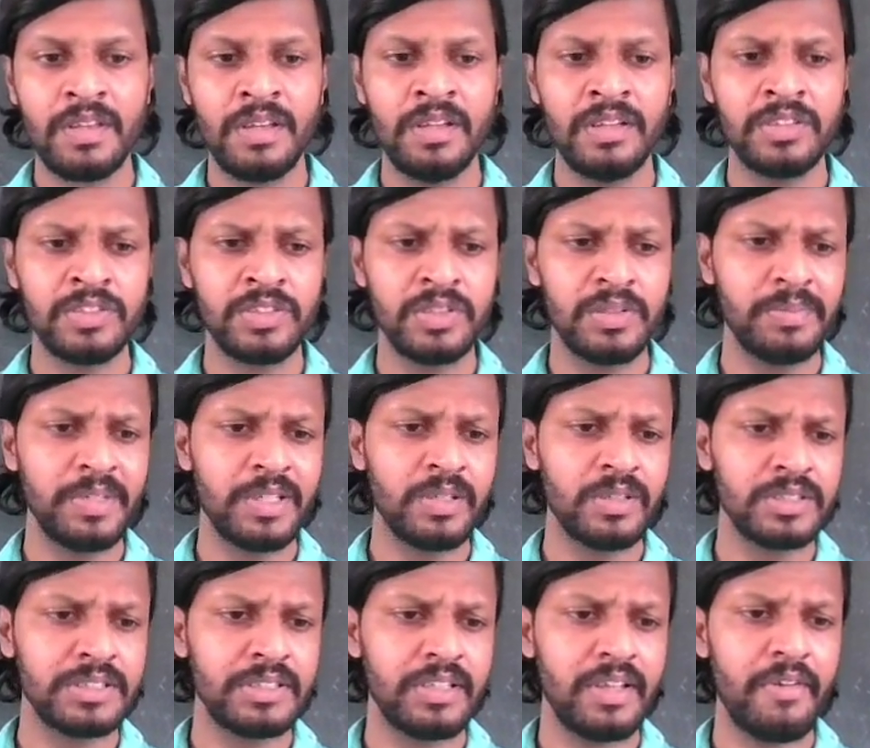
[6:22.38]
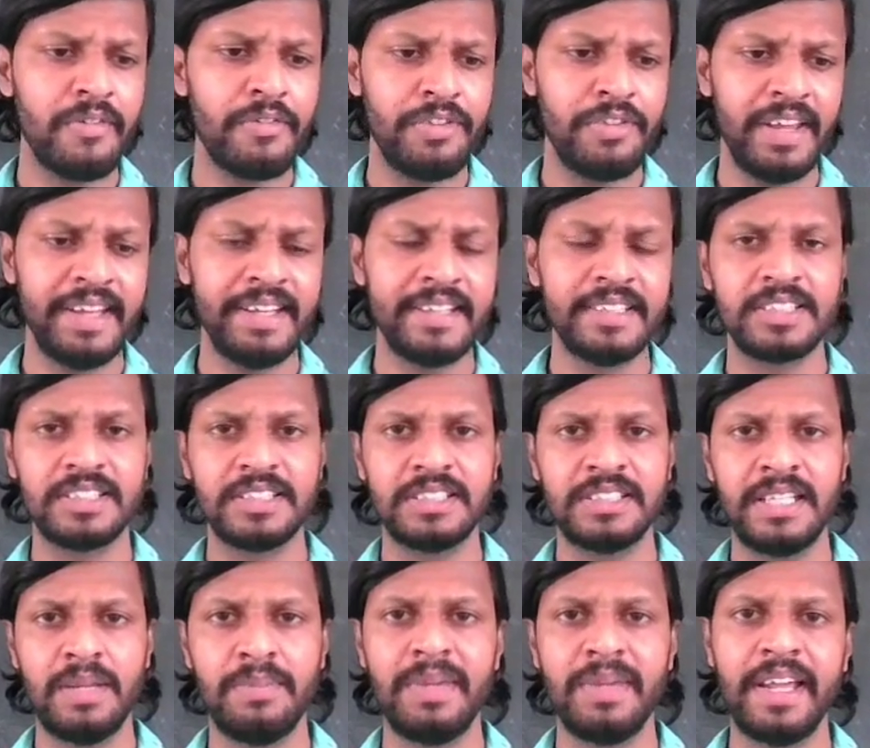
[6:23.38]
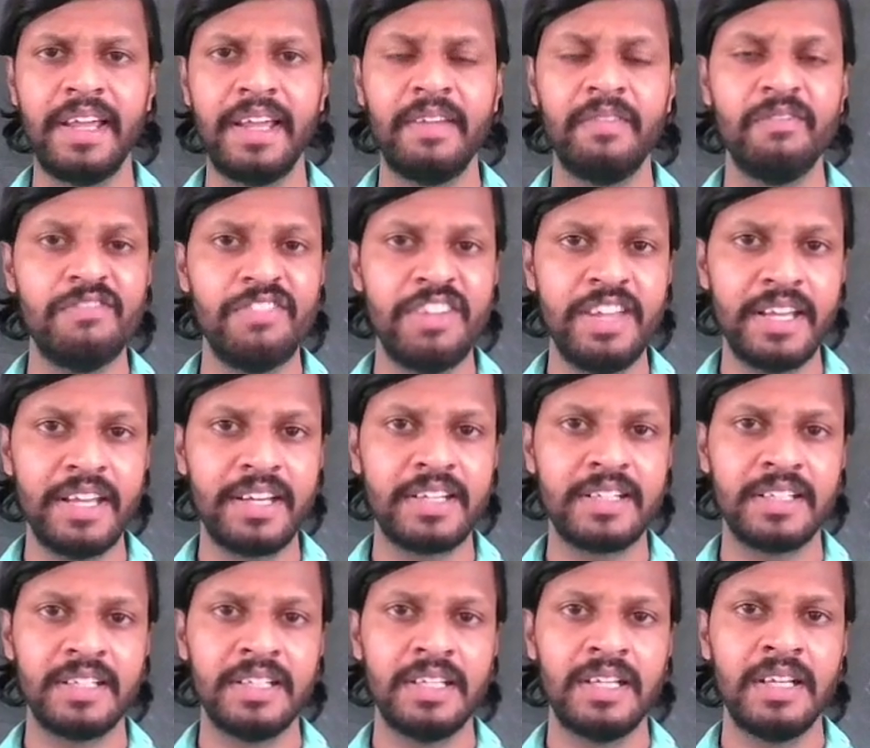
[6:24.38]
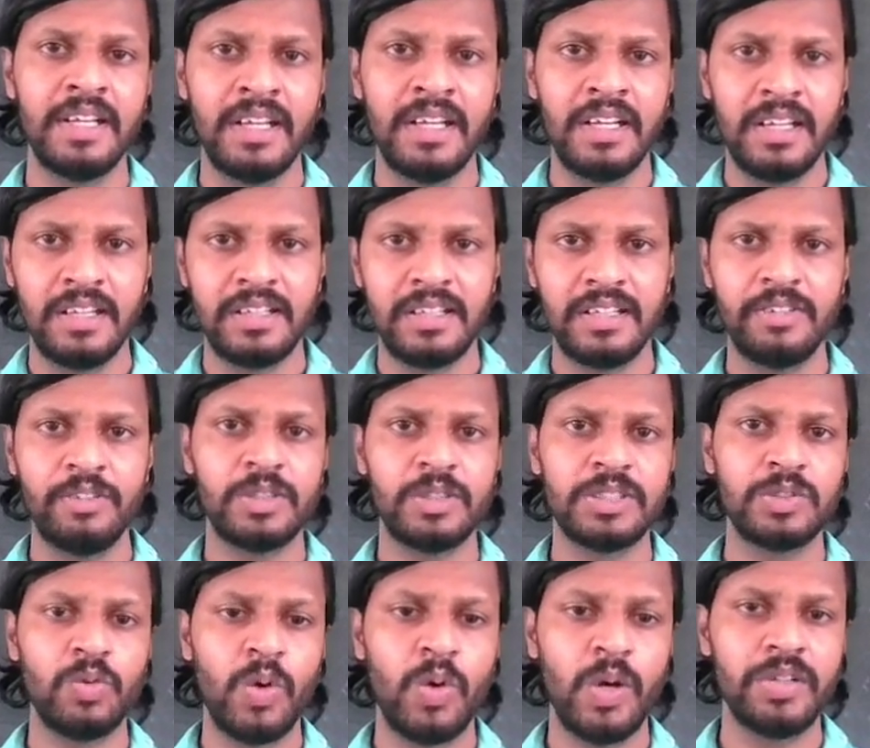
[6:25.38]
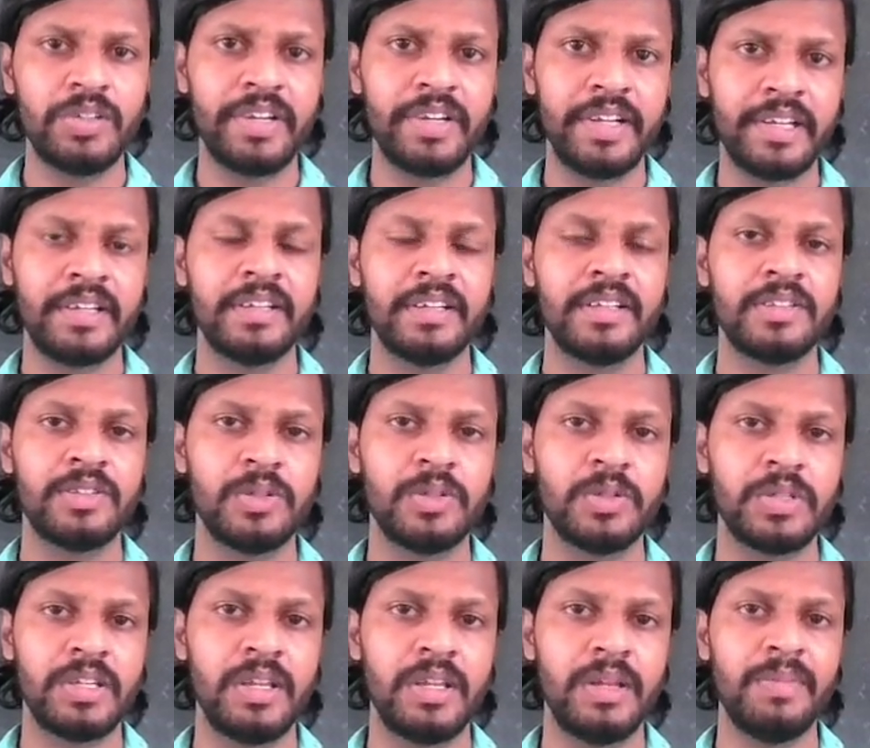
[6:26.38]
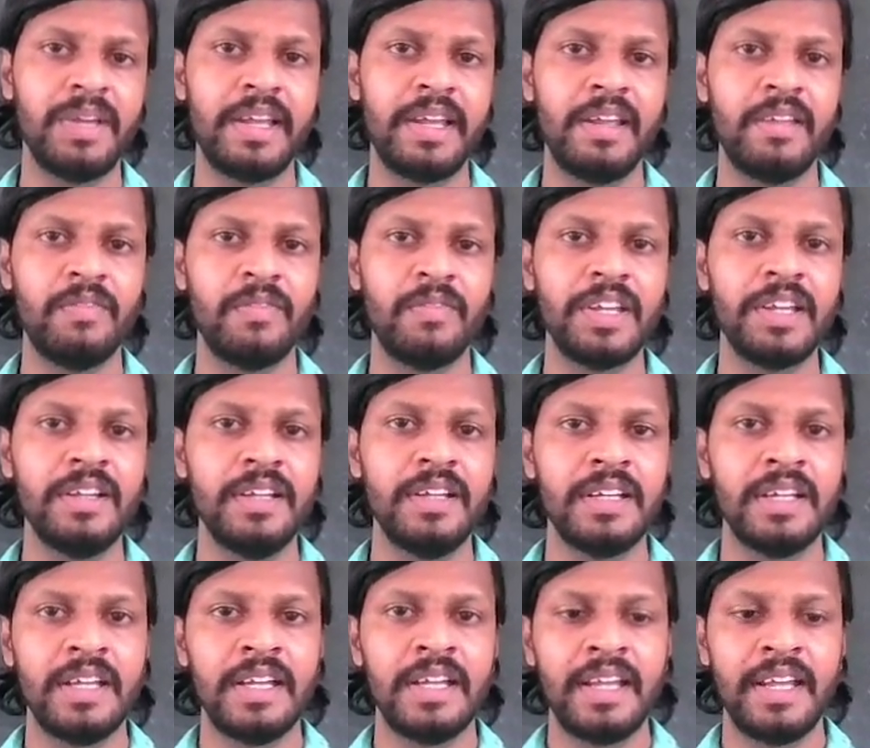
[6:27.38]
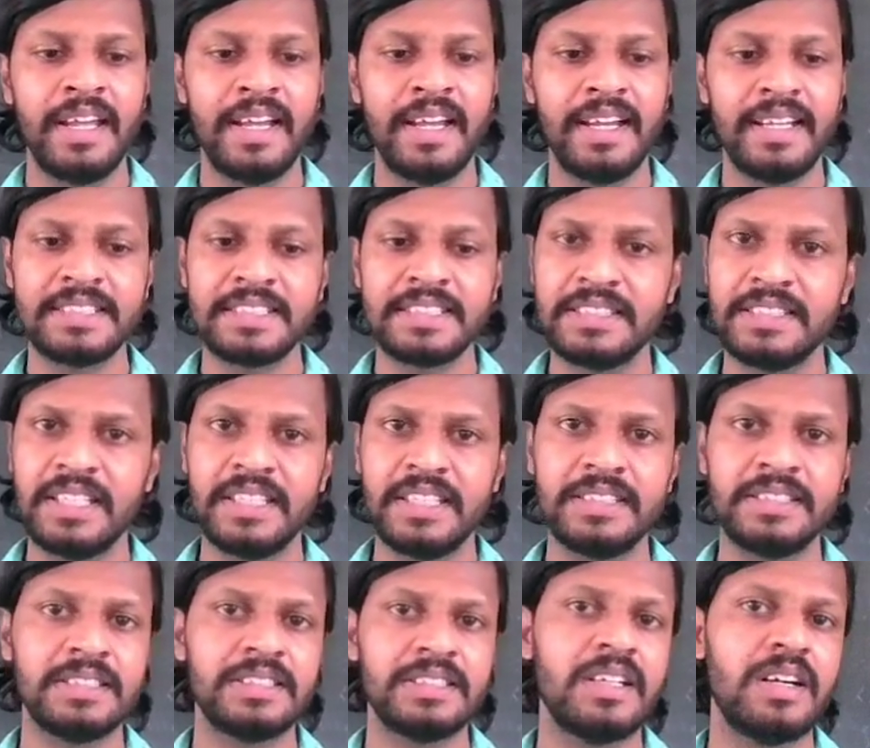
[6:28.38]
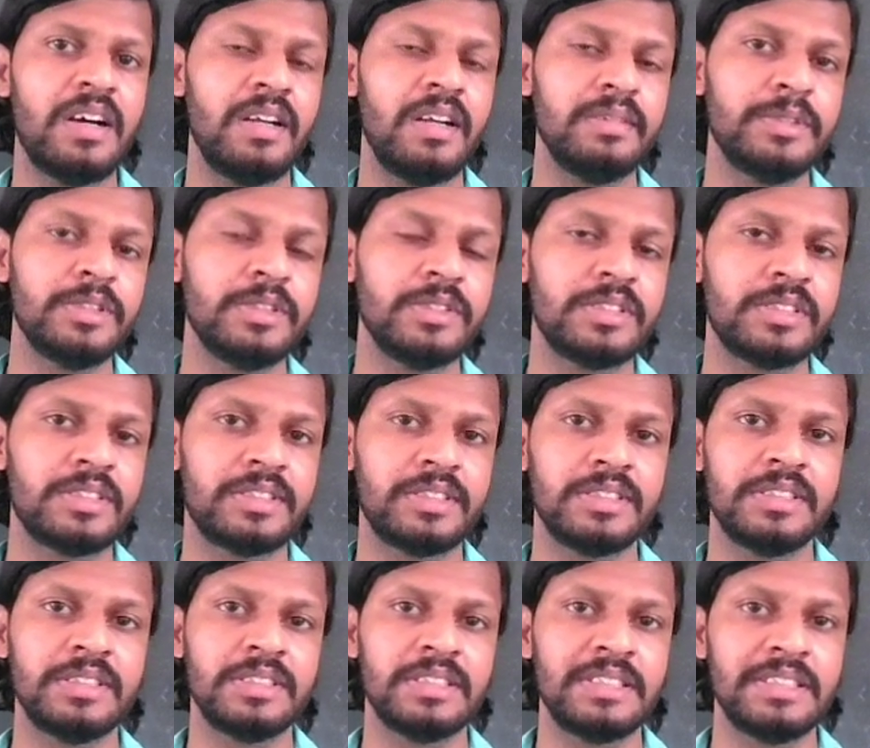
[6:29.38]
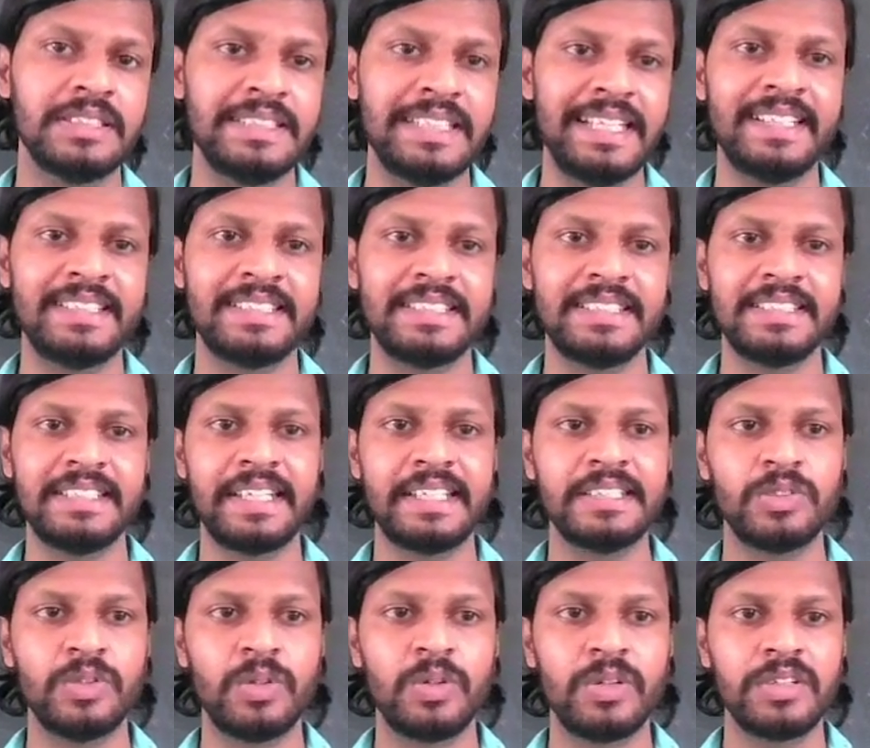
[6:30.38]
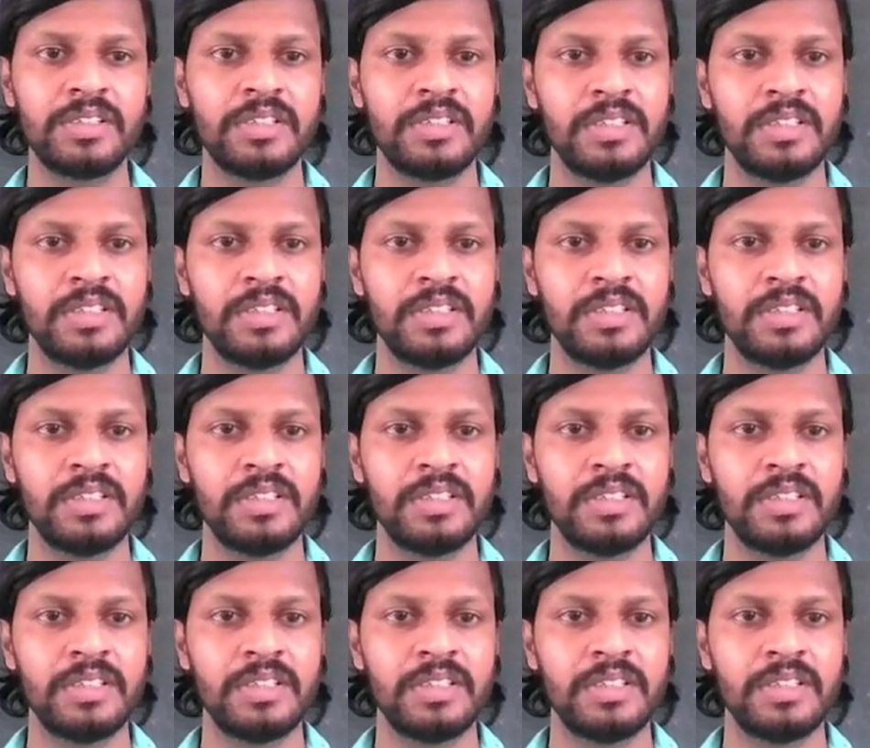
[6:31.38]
So because faint, he became weak. He was wandering, so he became weak. He has done almost that day's work.